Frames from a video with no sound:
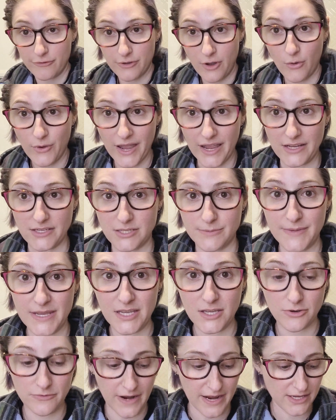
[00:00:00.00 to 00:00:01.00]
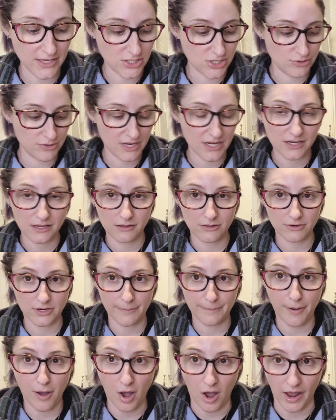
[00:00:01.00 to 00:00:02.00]
Okay, to make your rice, you need either
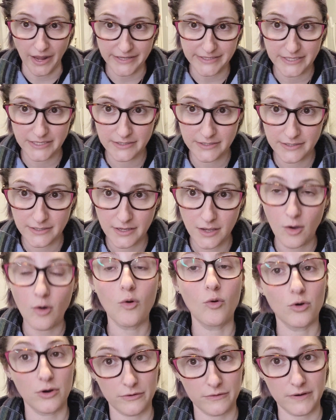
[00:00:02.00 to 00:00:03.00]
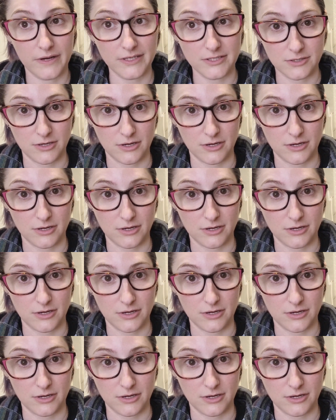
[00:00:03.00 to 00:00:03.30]
a pot or a rice